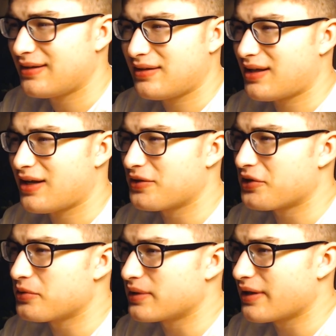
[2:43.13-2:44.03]
I don't know,
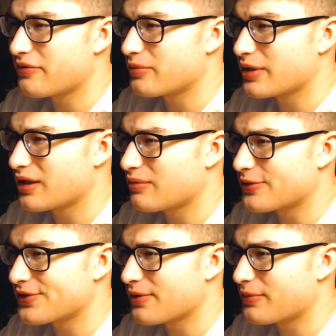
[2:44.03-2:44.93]
11 p.m. or
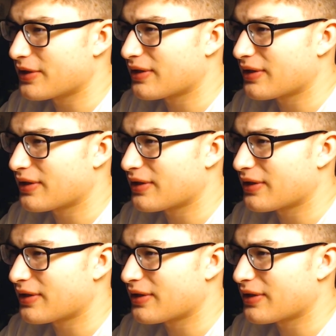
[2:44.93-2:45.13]
something.